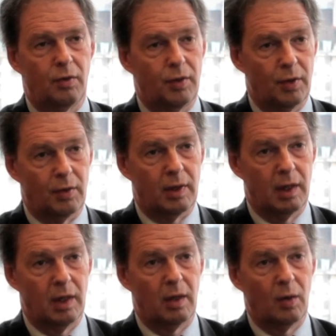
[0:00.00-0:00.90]

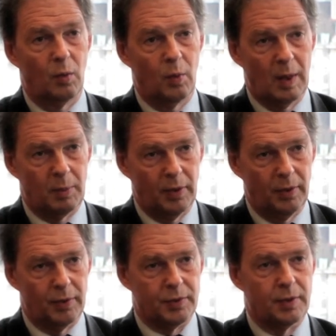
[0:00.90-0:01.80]
nuclear
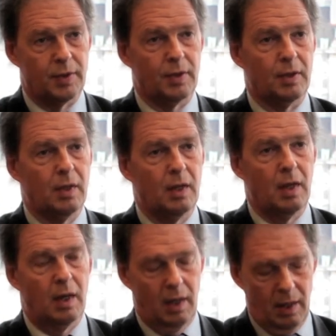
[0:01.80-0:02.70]
weapons.
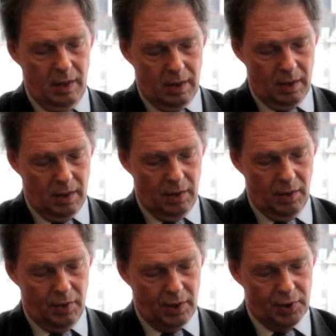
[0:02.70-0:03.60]

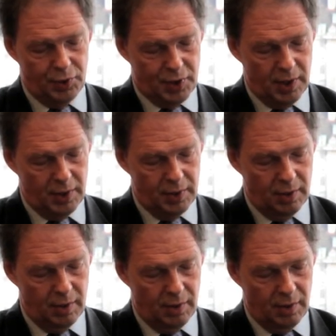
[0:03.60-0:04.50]
The concern
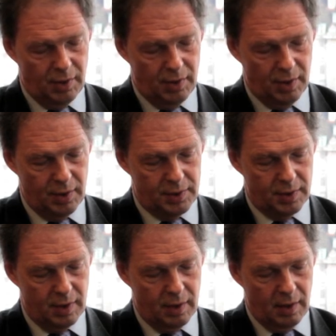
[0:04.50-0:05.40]
that
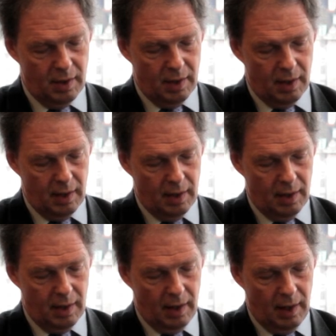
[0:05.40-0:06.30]

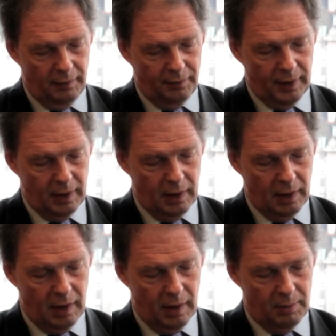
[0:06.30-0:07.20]
I
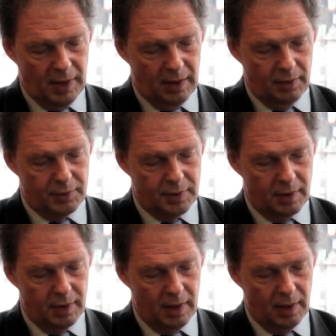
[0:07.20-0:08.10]
feel about
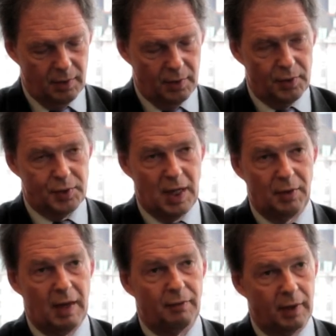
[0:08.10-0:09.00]

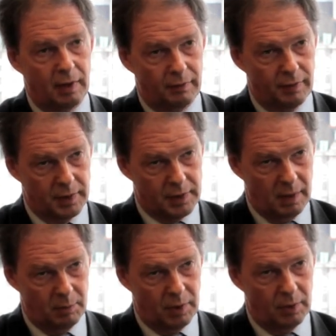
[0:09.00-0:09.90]
South Africa, for
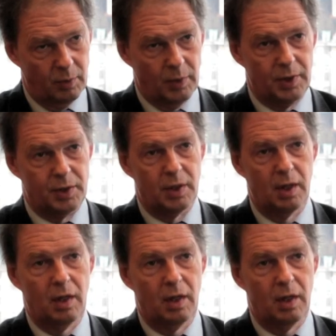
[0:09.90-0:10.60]
example, which